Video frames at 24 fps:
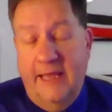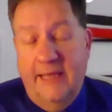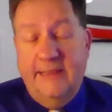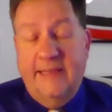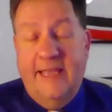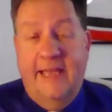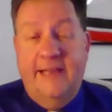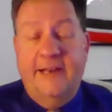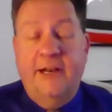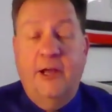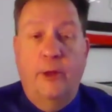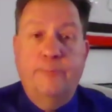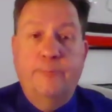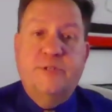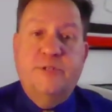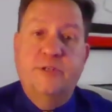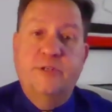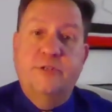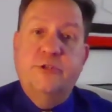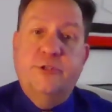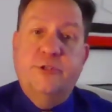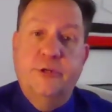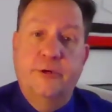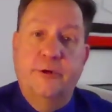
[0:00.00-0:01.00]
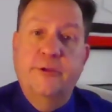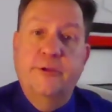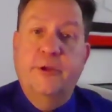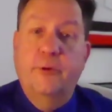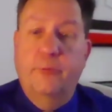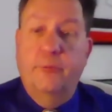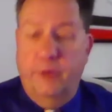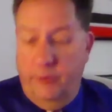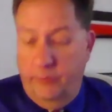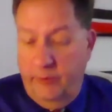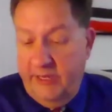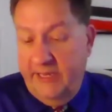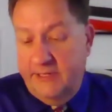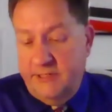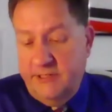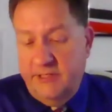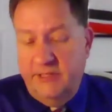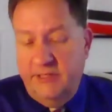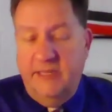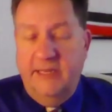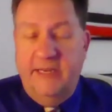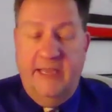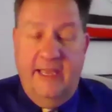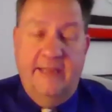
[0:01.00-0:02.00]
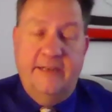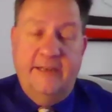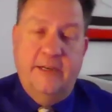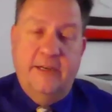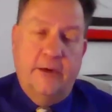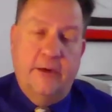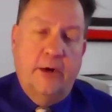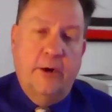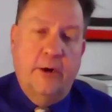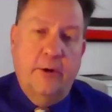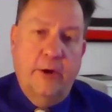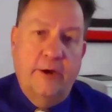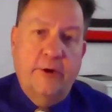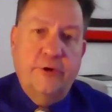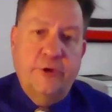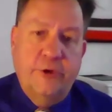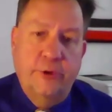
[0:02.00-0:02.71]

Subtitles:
And that helps ensure that when we get to the end and are